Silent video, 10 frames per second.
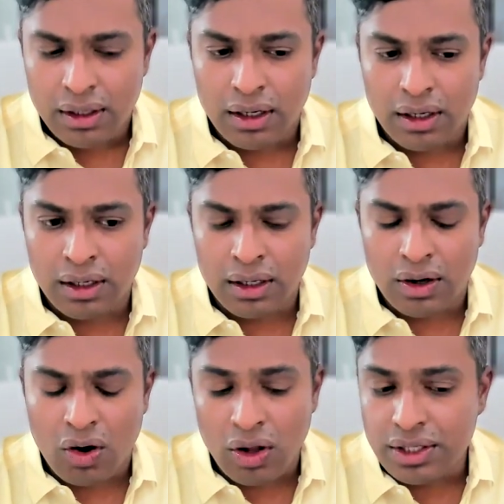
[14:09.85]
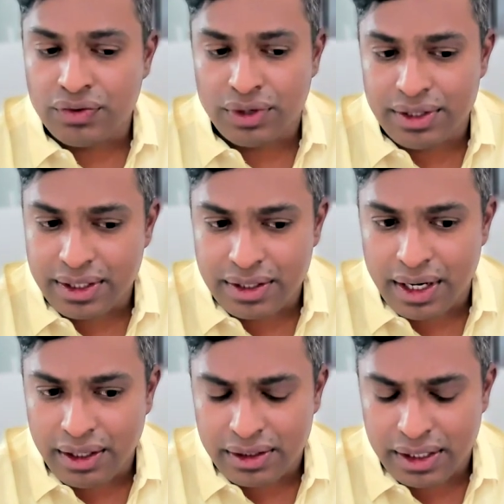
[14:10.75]
All this for a
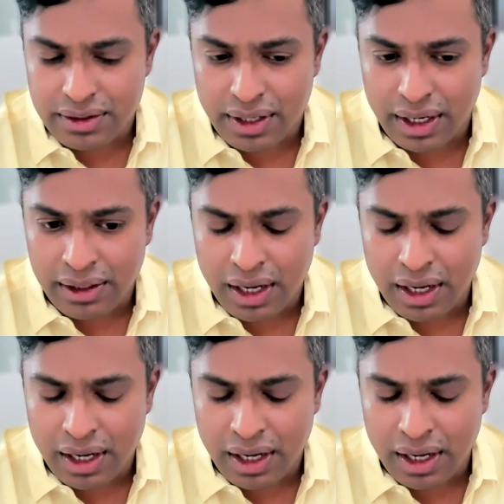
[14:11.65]
680, 690.